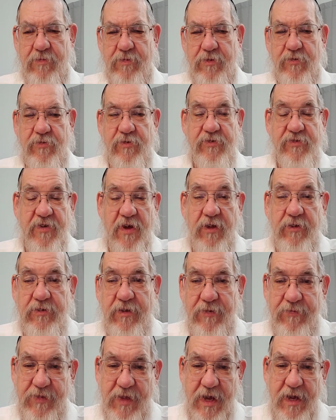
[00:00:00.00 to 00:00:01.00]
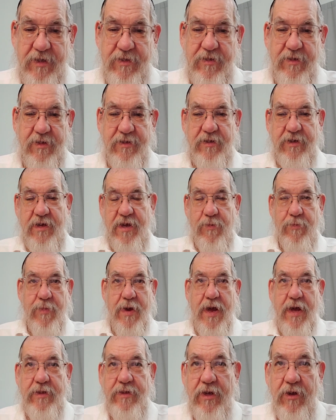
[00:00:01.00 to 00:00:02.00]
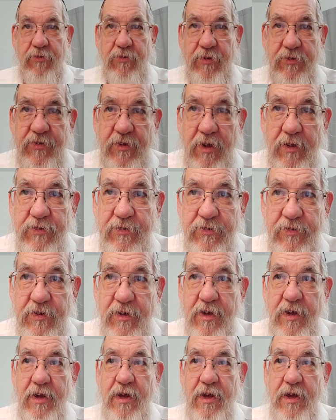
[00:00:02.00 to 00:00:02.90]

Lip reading: result of that, and the command that results.